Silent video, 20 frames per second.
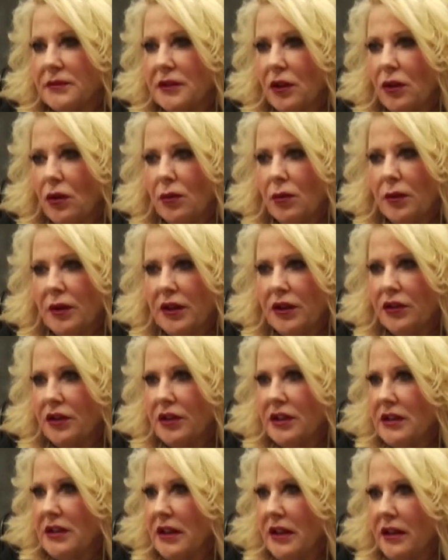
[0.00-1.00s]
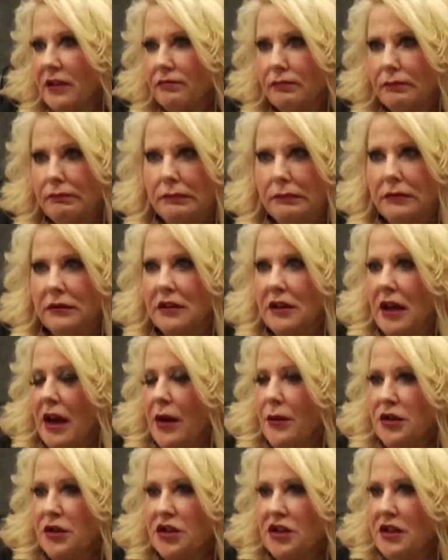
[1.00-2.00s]
Oh my goodness, I
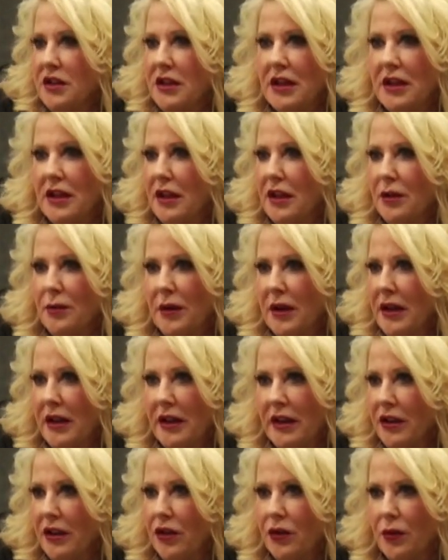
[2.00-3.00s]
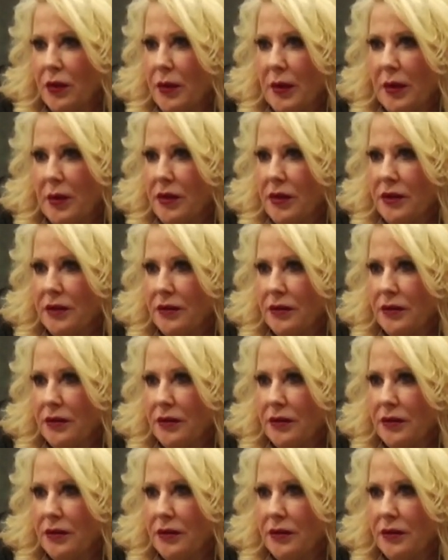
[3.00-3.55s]
was just thinking in my head, I don't remember.